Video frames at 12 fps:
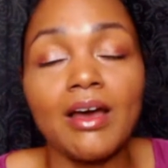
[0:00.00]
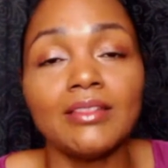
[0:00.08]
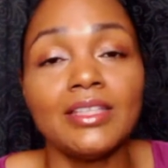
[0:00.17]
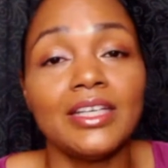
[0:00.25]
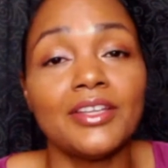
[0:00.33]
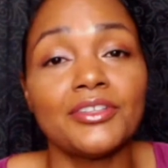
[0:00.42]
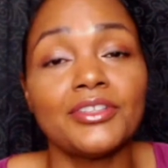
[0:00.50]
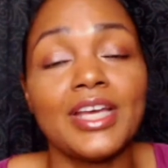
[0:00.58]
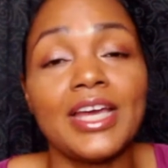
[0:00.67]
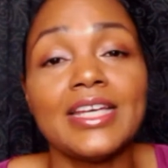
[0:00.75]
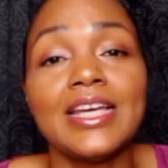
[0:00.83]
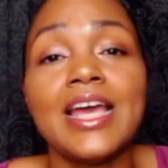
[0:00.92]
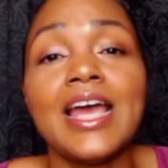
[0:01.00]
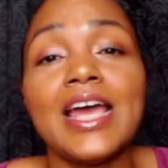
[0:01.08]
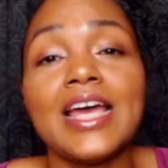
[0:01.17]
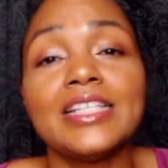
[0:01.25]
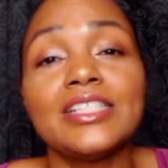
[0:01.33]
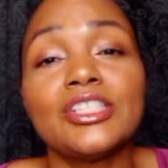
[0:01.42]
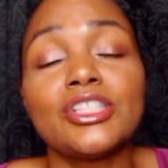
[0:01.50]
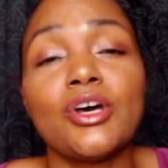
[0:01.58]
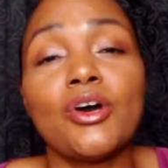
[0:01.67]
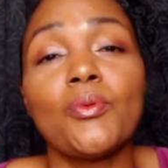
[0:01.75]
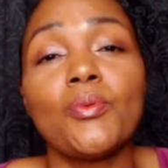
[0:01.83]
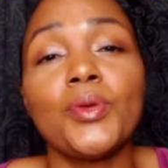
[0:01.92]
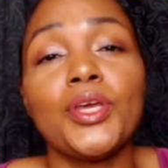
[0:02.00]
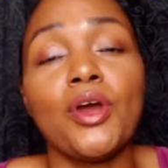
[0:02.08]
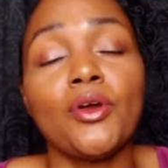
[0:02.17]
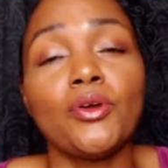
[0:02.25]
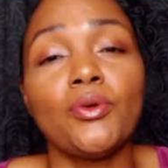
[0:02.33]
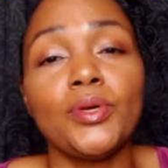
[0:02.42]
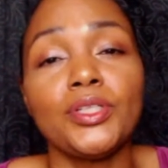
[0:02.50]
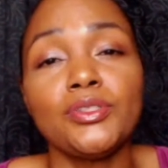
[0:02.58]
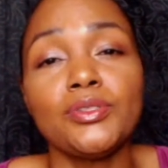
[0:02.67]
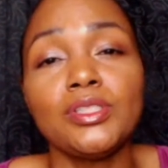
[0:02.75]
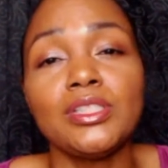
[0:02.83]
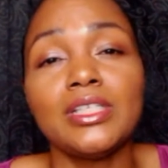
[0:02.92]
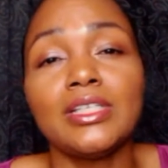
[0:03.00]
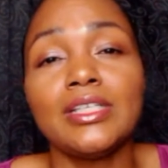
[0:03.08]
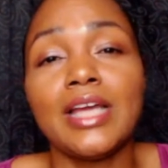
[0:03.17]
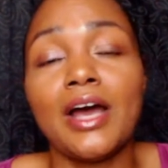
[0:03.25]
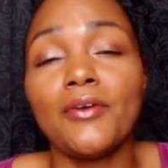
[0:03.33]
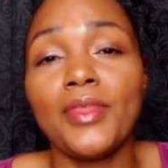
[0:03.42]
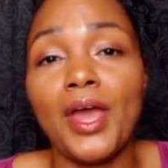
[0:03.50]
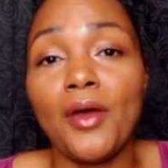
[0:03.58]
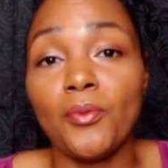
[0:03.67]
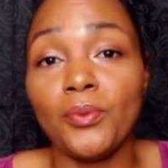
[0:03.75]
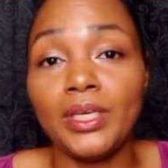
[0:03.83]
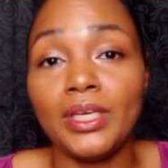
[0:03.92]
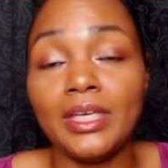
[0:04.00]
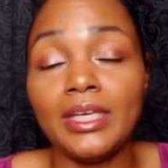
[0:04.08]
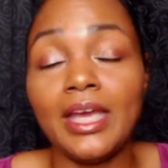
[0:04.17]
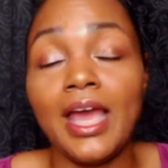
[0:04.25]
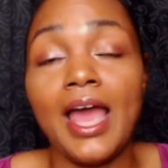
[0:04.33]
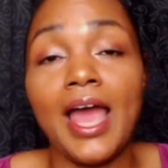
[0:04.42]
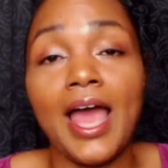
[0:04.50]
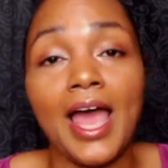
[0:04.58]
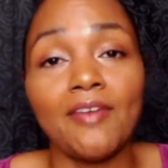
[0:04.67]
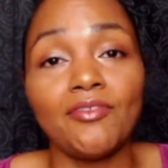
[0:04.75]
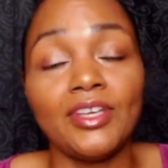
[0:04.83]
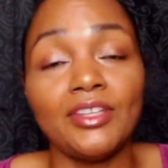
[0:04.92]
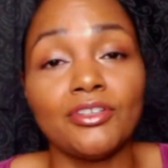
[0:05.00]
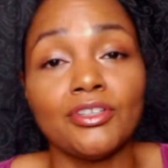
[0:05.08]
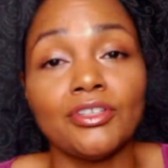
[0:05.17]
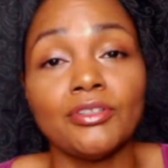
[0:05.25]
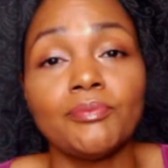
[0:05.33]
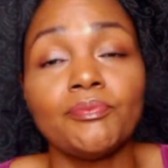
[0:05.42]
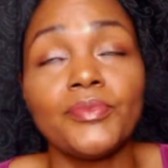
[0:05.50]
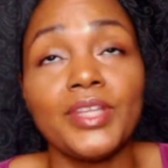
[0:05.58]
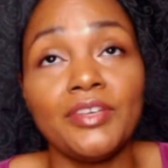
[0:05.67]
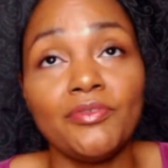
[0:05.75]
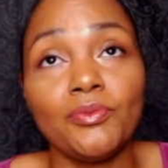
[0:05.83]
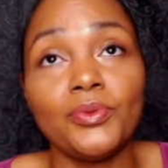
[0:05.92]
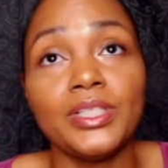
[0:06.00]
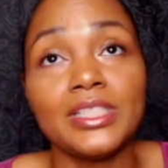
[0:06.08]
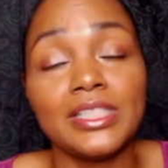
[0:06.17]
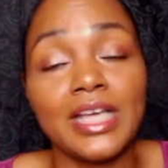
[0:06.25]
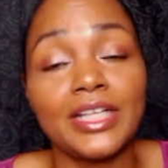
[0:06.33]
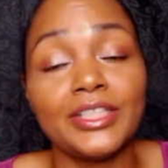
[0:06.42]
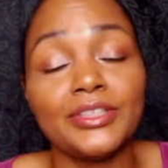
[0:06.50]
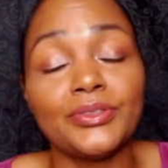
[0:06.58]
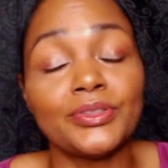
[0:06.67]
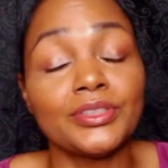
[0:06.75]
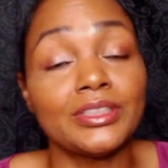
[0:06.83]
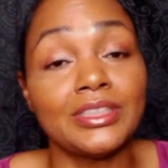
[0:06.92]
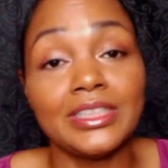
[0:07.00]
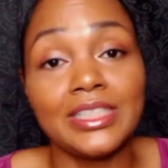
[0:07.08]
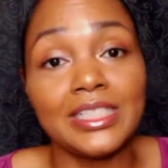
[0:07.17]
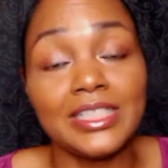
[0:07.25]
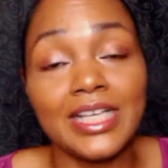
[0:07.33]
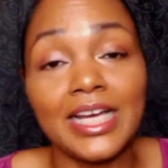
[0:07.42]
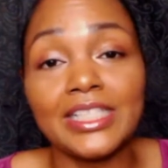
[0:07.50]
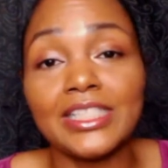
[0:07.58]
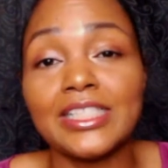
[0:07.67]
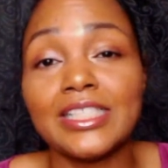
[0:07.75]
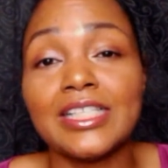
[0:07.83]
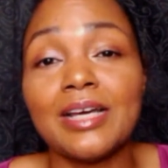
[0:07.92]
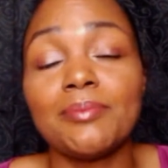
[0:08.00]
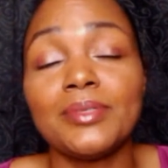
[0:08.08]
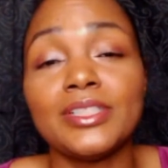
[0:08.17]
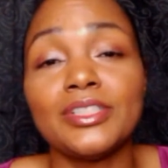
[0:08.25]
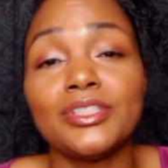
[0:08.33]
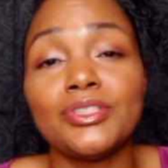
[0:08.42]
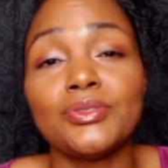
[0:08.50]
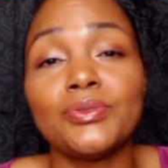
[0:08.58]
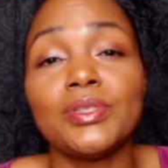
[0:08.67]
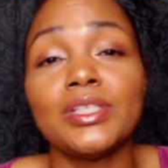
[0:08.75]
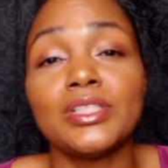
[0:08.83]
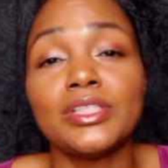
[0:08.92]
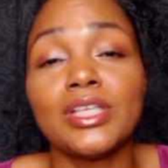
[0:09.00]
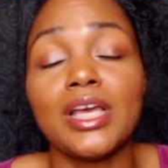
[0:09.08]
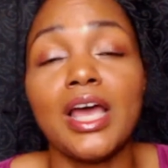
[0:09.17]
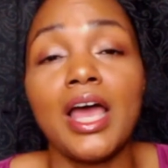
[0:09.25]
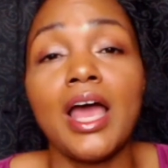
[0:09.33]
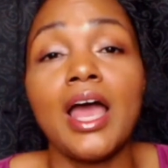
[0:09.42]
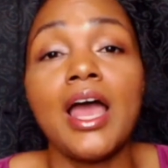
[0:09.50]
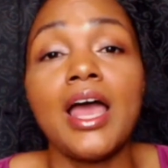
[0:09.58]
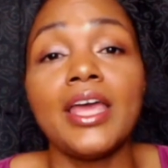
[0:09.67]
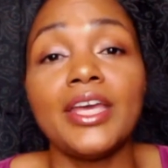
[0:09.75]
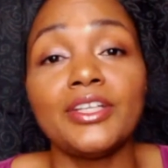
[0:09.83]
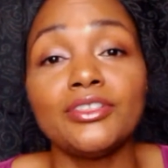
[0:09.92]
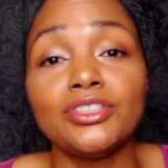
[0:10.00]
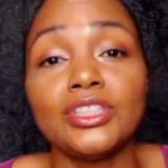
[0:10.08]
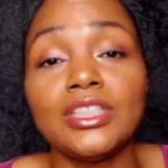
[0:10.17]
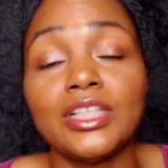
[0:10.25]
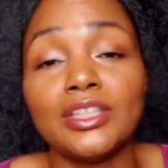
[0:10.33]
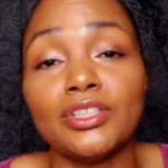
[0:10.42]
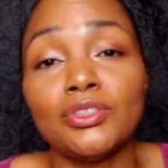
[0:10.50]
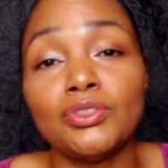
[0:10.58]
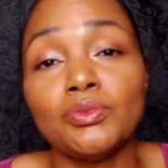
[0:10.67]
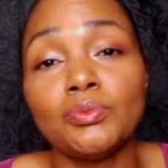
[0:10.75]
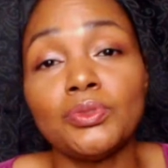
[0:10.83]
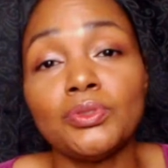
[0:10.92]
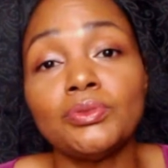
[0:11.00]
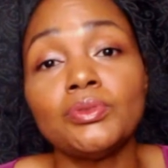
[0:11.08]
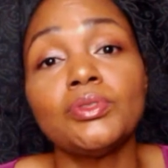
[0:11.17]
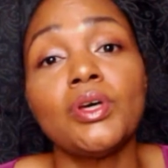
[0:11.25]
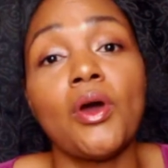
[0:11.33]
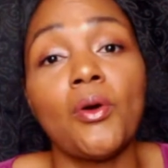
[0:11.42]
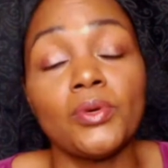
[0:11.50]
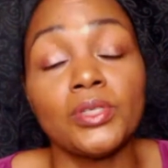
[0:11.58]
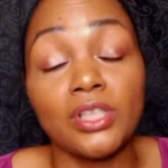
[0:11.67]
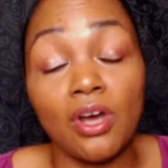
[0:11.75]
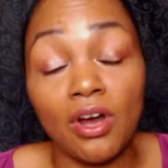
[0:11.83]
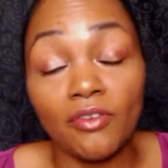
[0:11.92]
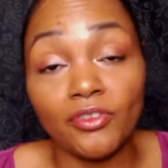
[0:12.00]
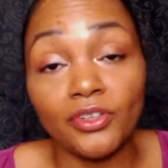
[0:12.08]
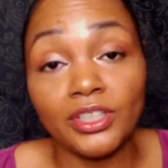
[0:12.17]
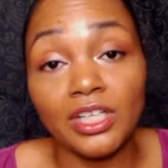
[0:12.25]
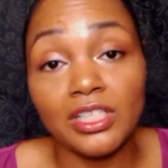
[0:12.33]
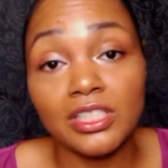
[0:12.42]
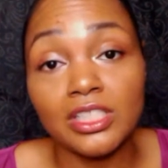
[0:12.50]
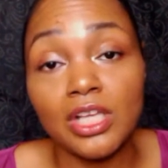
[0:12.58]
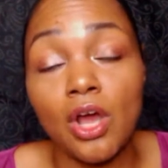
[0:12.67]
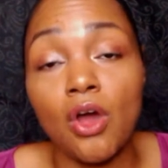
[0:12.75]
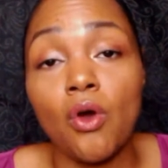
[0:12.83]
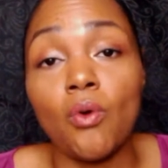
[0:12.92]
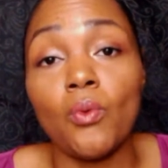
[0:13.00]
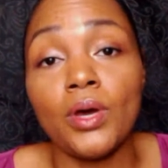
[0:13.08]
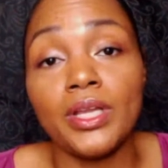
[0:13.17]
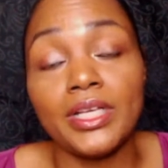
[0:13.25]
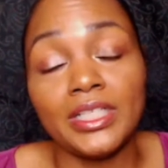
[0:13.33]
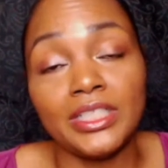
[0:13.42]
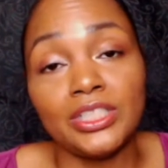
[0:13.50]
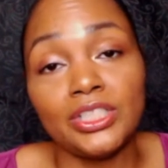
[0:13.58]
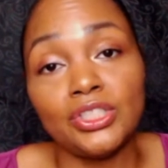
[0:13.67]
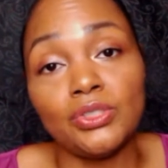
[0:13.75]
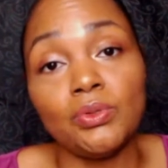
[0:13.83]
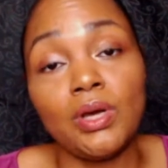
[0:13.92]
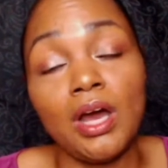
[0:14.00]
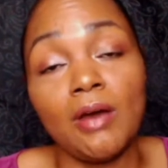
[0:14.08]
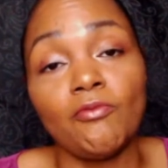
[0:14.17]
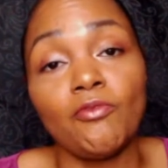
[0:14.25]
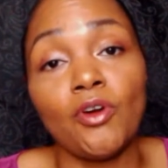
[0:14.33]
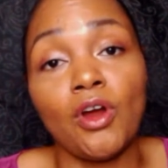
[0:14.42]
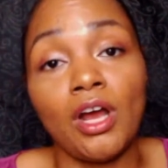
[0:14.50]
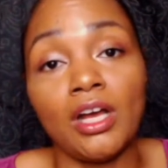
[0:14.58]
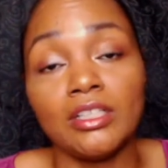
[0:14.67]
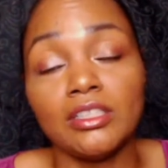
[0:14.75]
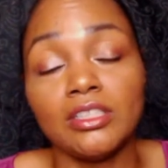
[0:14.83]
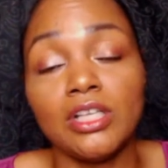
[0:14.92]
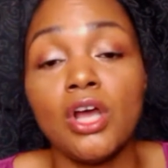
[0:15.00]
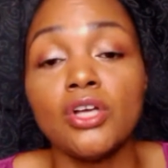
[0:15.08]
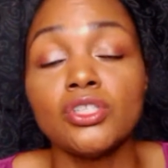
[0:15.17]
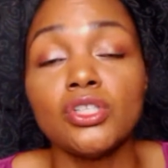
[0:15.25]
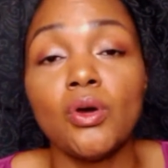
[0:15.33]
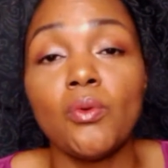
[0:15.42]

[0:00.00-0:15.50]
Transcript: the other day. And so we are going to see, now that we have either, if we decided or didn't decide to step into this energy that the new moon was offering us, what is to come for us. So